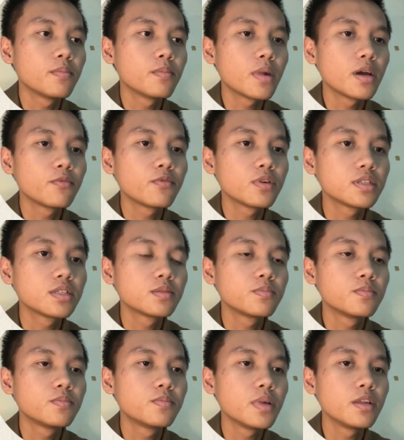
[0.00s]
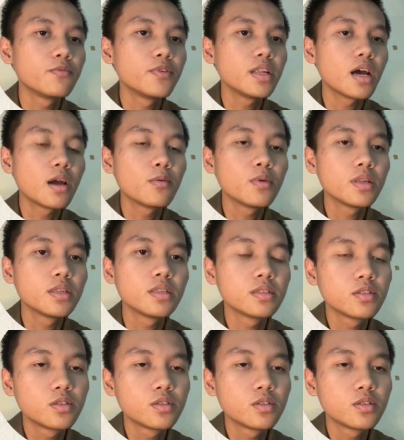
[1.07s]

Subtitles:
my first benefit, I will